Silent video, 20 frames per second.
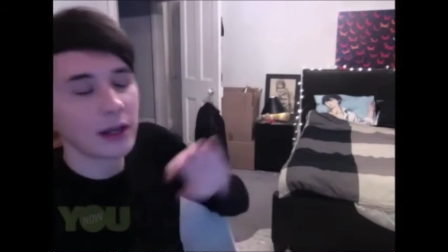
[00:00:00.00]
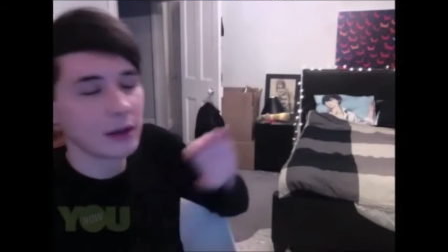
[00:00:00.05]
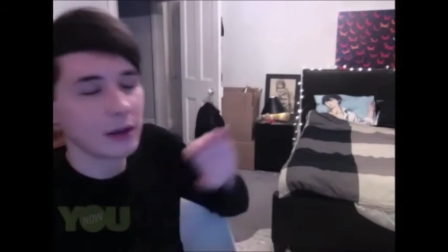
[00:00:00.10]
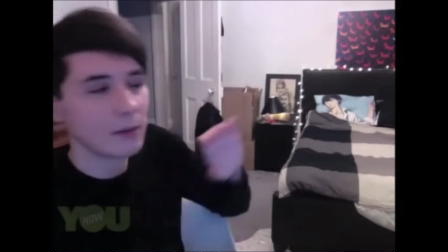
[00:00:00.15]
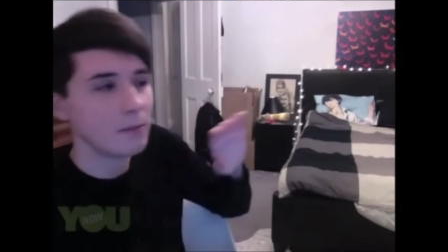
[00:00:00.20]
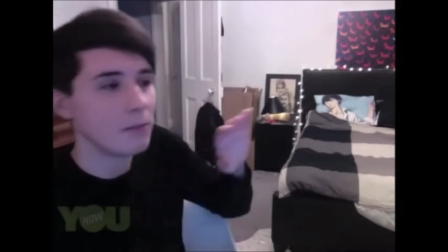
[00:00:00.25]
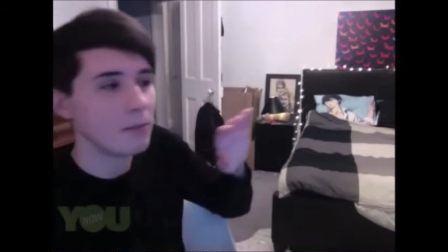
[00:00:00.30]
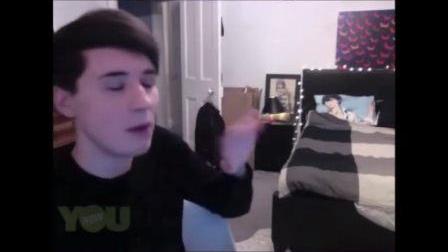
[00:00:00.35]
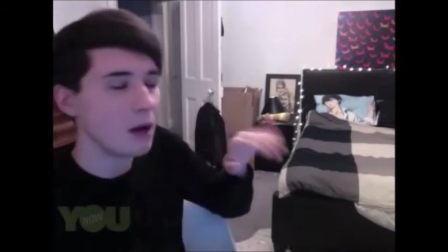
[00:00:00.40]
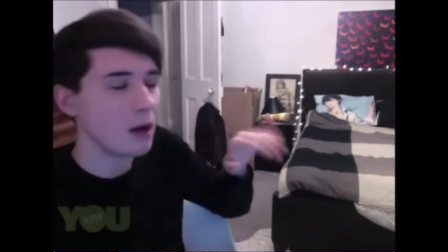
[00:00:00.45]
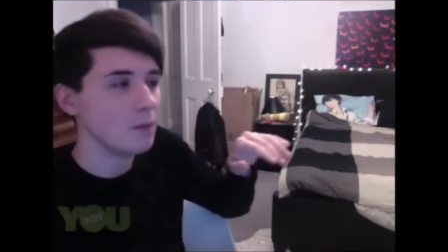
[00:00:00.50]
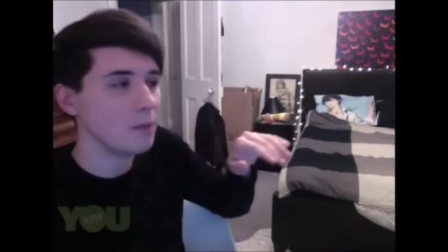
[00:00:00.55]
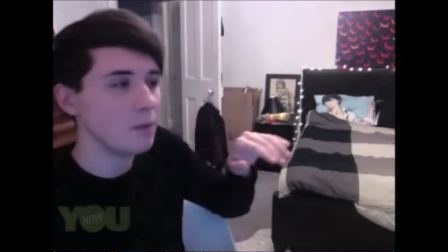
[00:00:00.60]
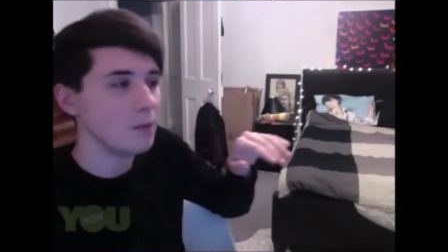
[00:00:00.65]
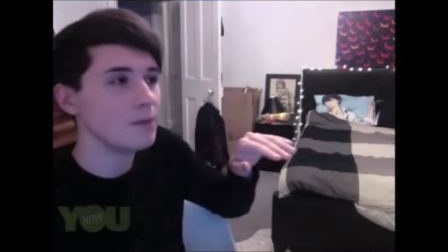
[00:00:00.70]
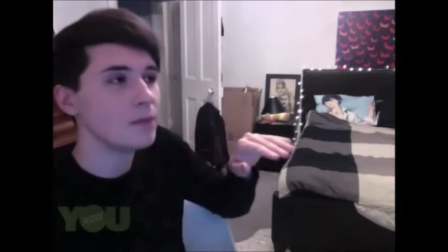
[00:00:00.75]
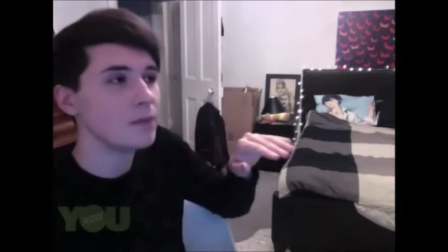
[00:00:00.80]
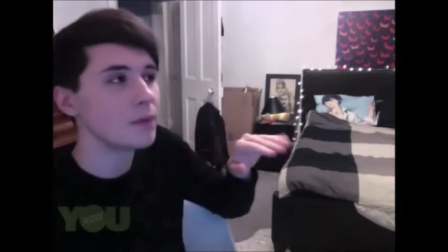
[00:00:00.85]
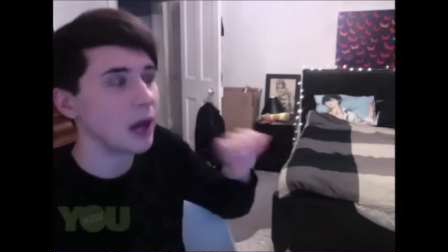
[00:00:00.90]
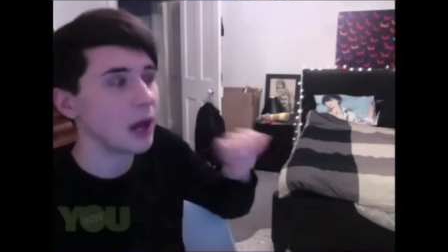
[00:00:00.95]
"Mum,
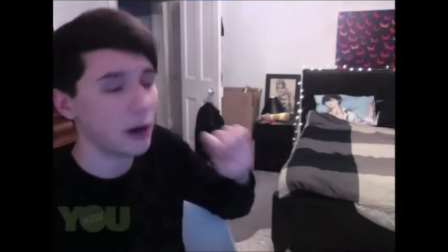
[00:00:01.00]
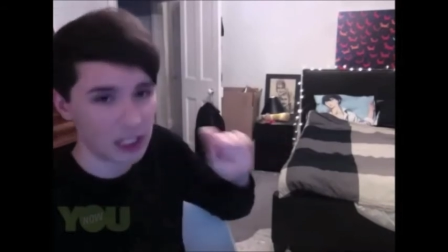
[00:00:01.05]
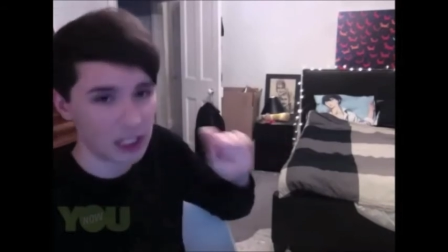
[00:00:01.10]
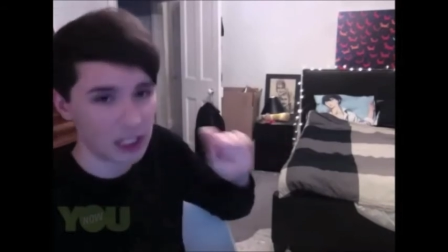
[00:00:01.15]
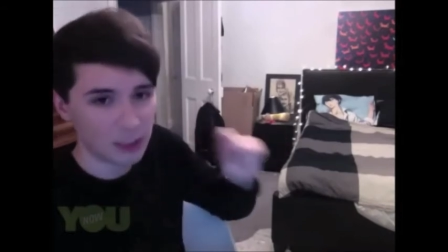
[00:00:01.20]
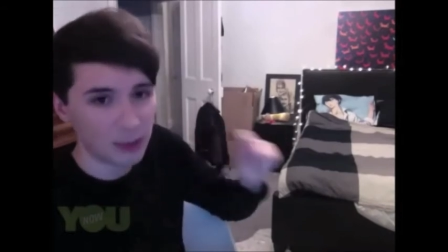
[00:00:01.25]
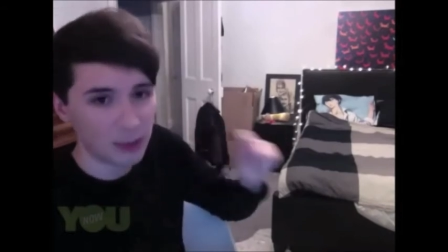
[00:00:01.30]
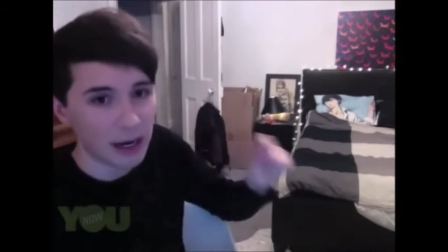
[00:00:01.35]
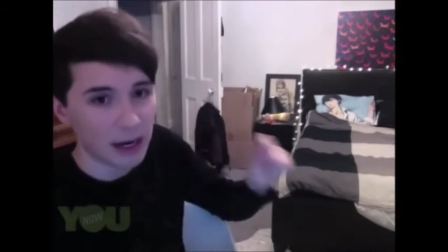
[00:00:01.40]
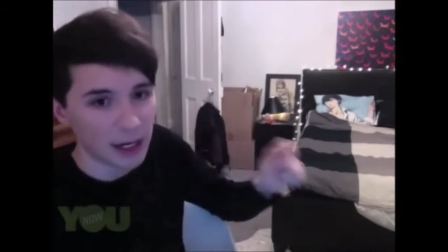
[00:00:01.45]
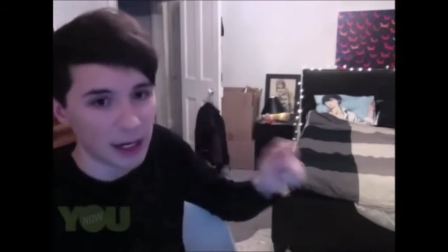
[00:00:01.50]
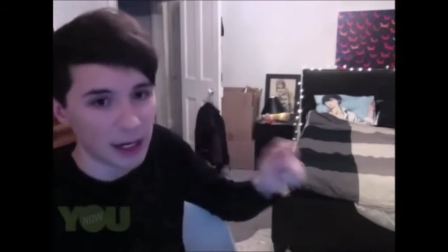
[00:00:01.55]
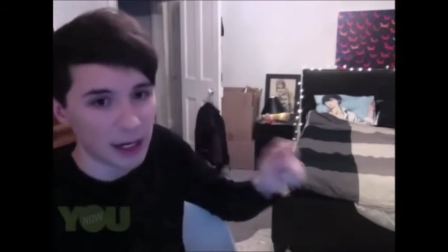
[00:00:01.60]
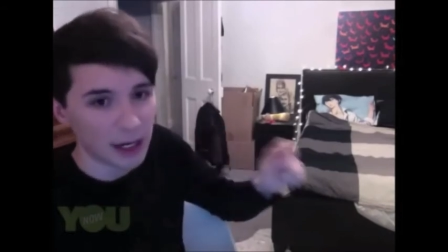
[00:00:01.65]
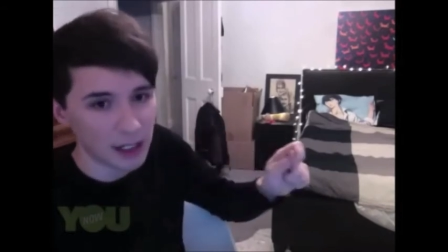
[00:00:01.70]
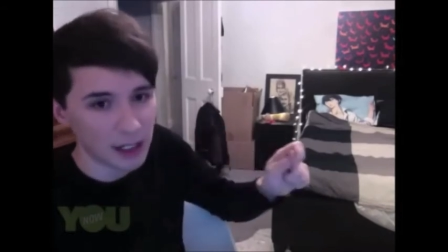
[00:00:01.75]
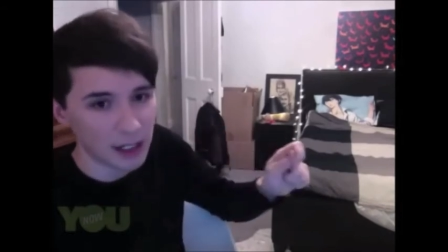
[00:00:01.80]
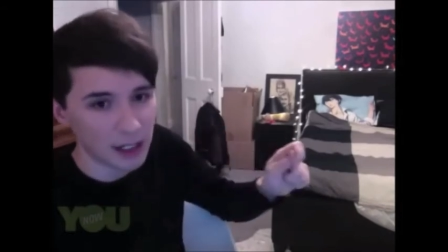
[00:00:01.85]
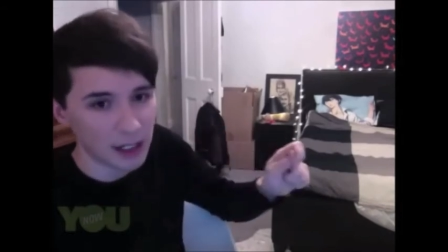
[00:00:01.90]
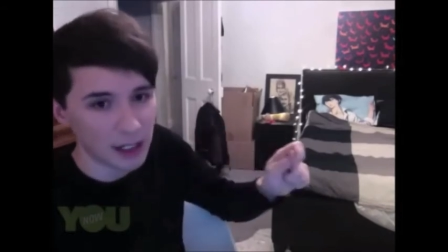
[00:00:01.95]
I respect
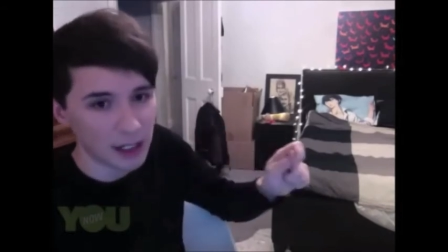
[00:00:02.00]
you,